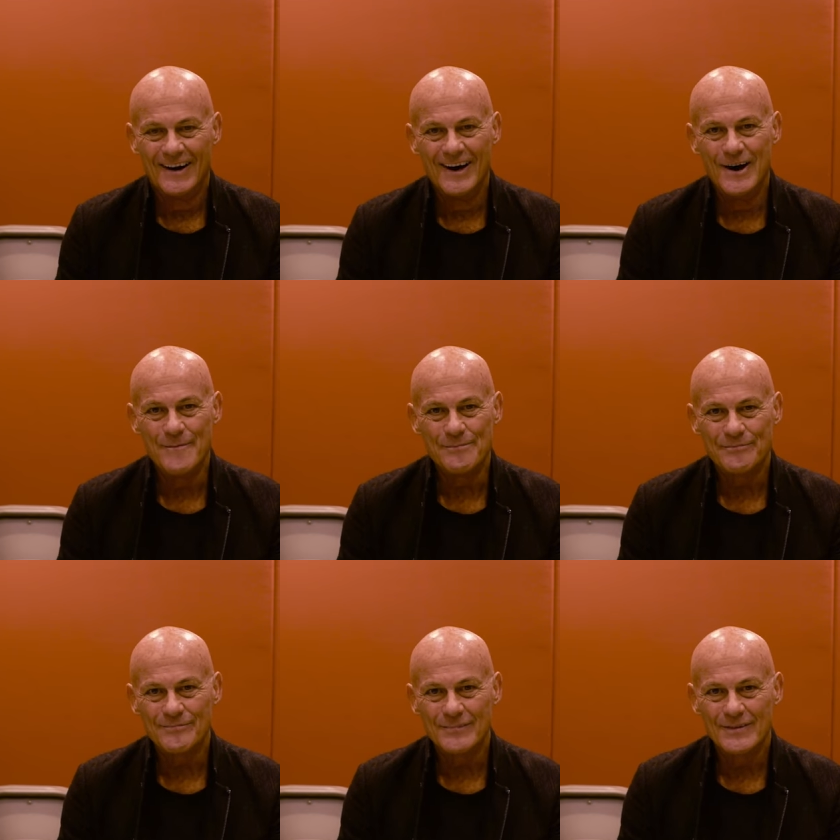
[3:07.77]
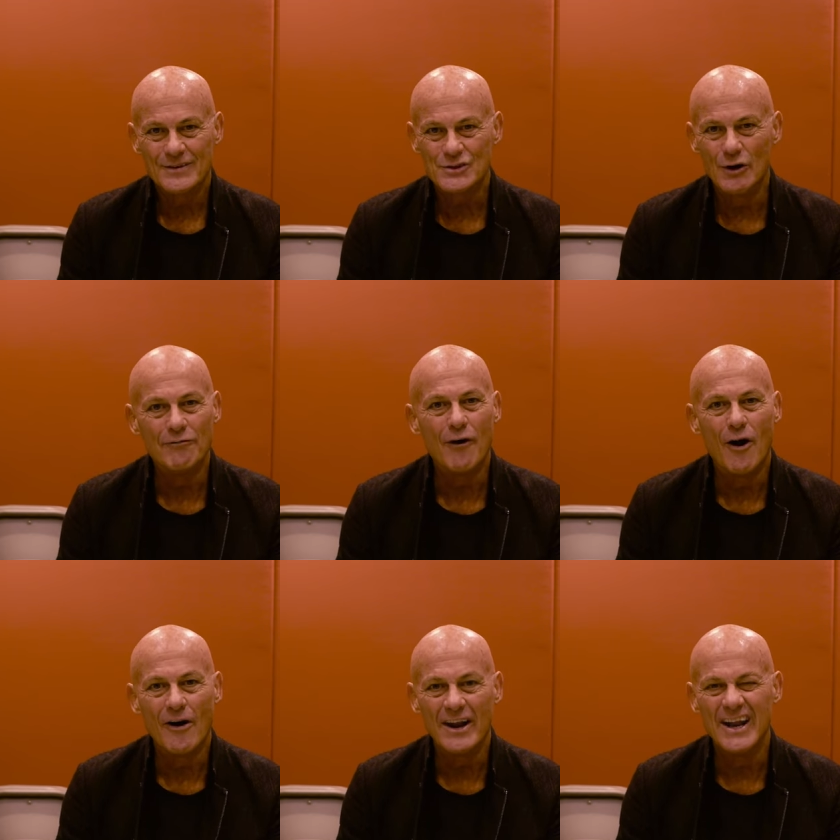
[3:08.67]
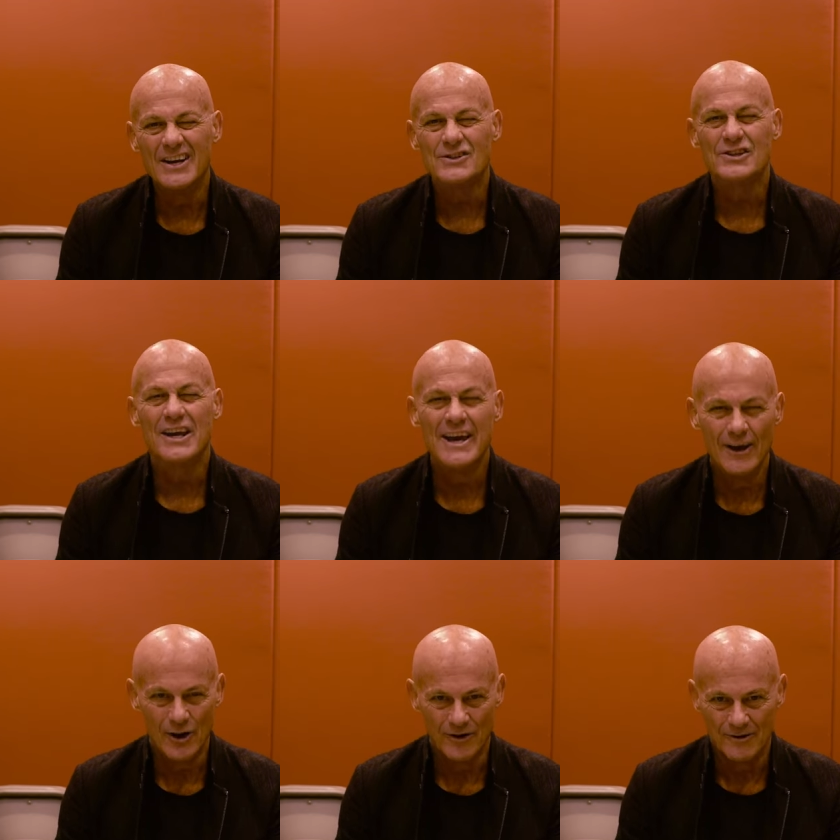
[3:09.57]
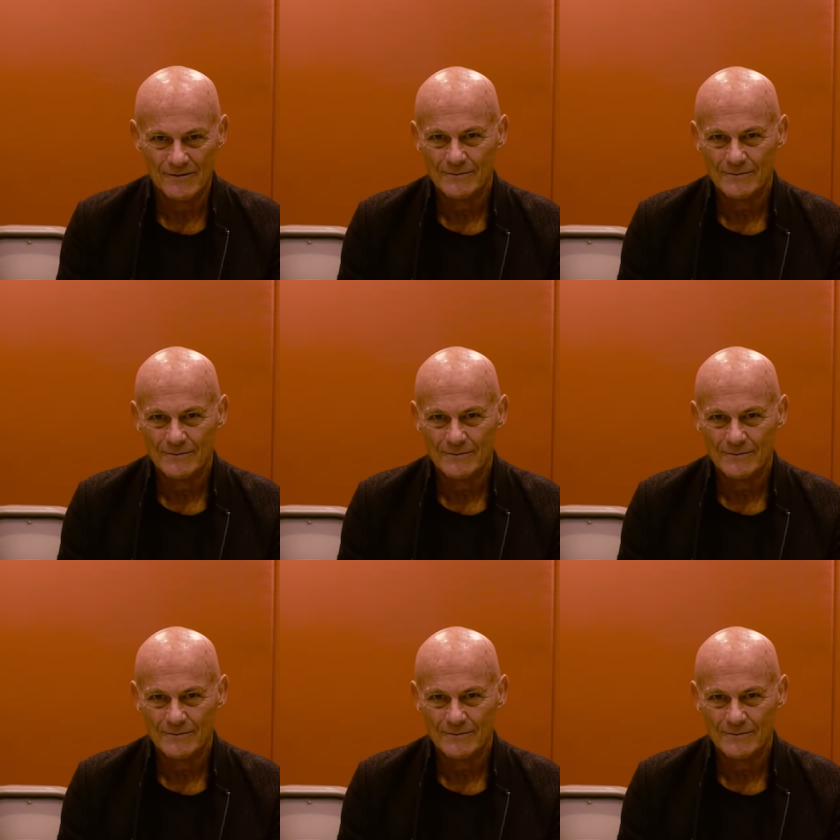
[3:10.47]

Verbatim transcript: Um, so far it's killer.